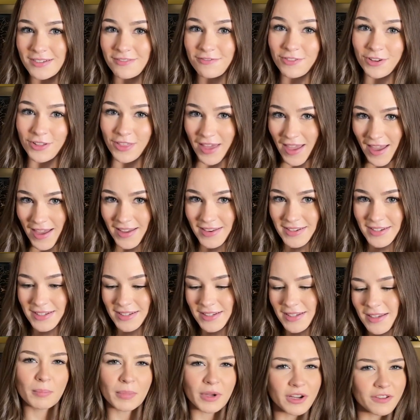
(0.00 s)
for that.
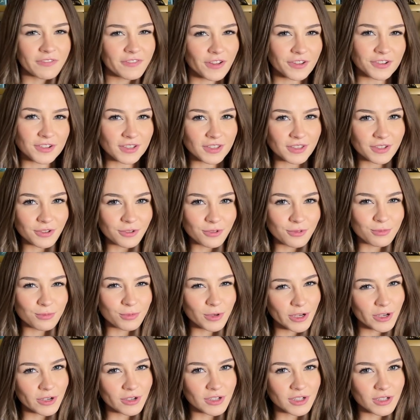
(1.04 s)
But it felt a little
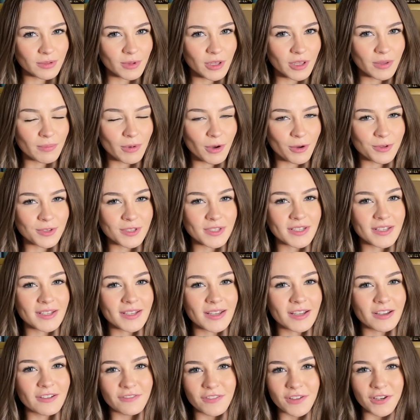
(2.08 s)
weird to be posting
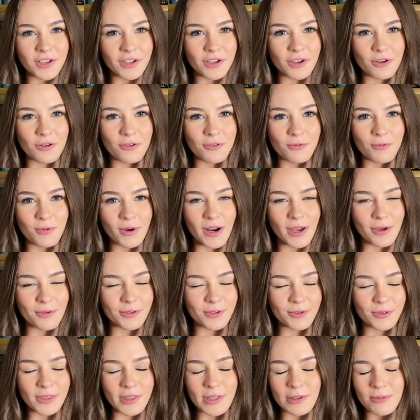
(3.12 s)
a video when I was
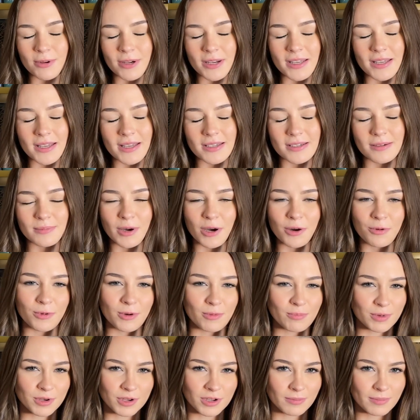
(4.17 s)
only reading about
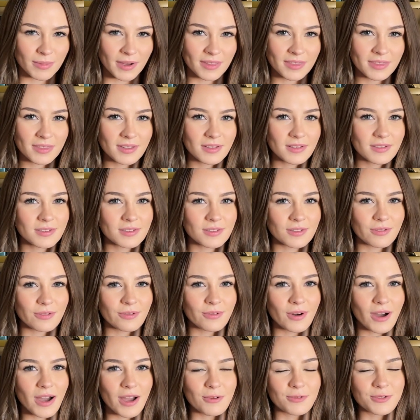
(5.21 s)
1 book a month, so
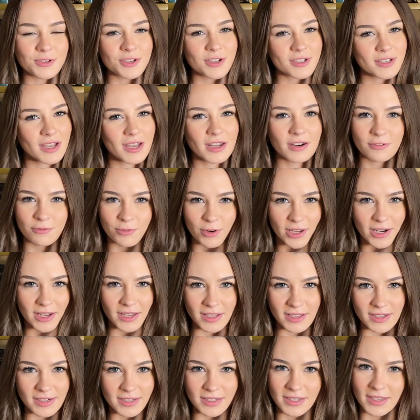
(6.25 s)
I was just kind of waiting
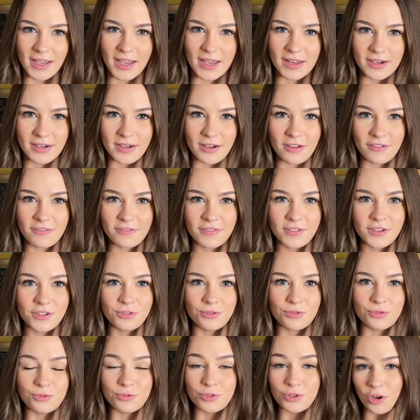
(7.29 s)
until I had enough
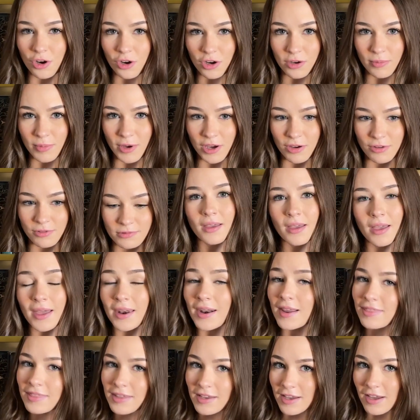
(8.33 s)
to talk about. And
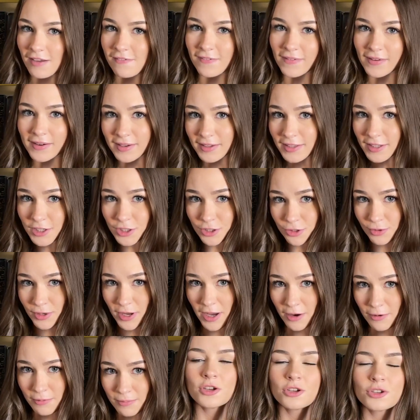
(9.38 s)
I think I finally do
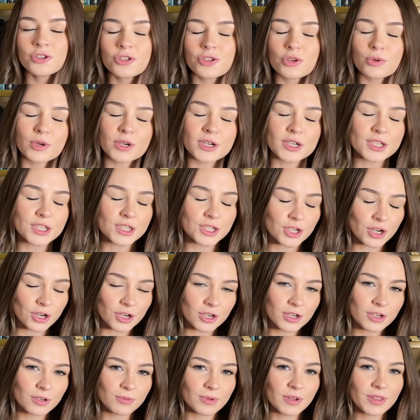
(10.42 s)
now. So we're going to
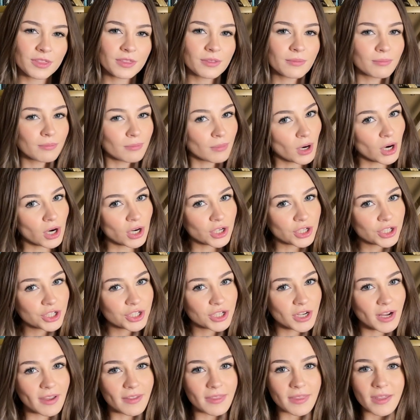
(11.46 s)
start with March,
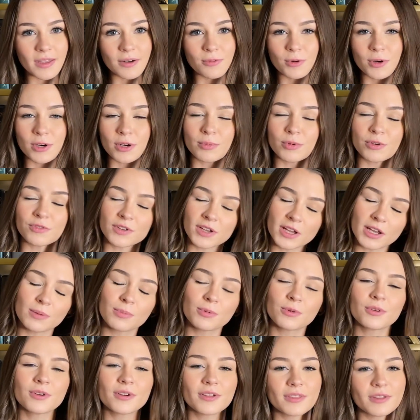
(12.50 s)
and then we're going to move to
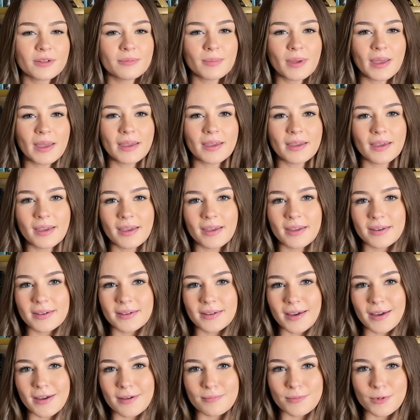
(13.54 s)
April, and then May, and
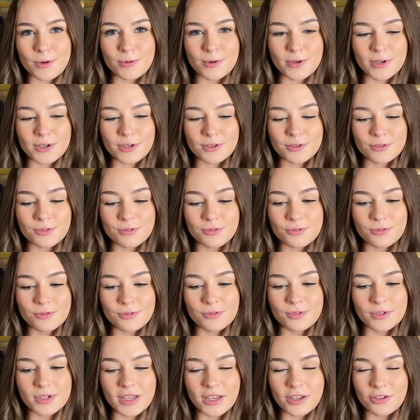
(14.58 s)
I'm going
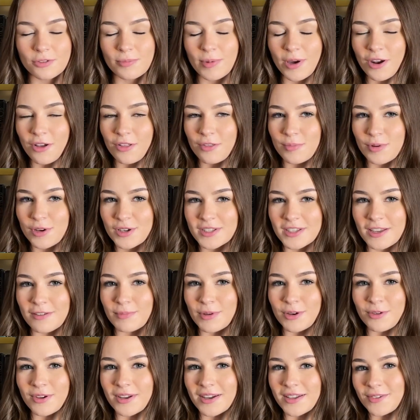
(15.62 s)
to tell you about all the books I've
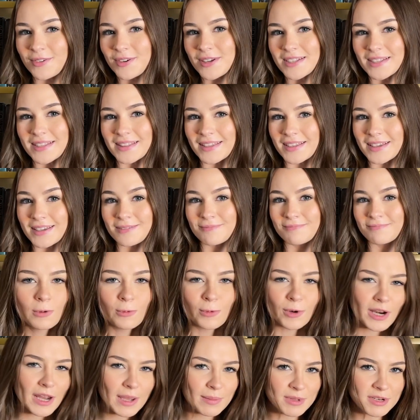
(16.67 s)
been reading recently.
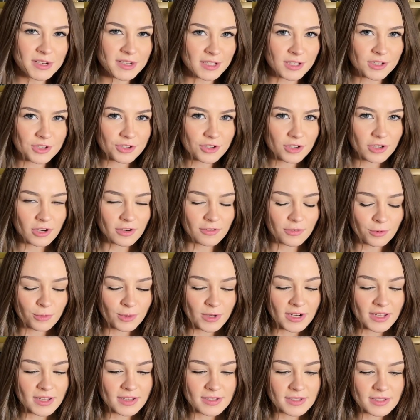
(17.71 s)
When I'm in danger of a
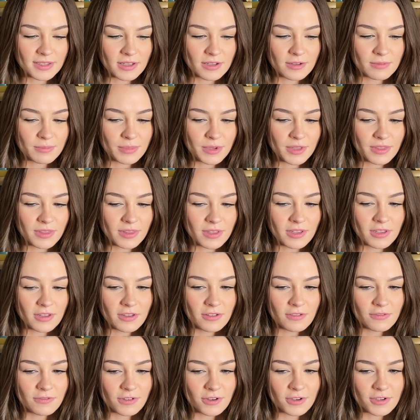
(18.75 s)
reading slump,
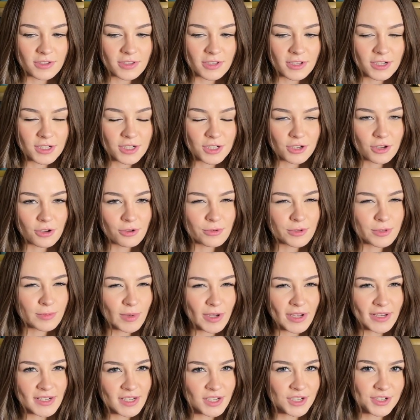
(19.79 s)
the first thing to go is my
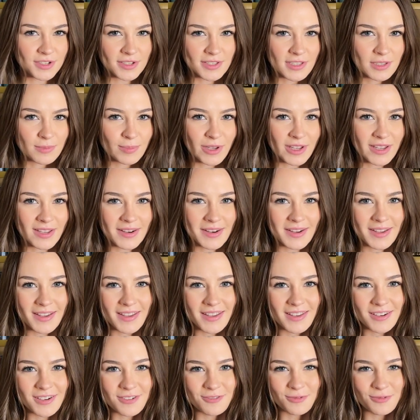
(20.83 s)
attention span, and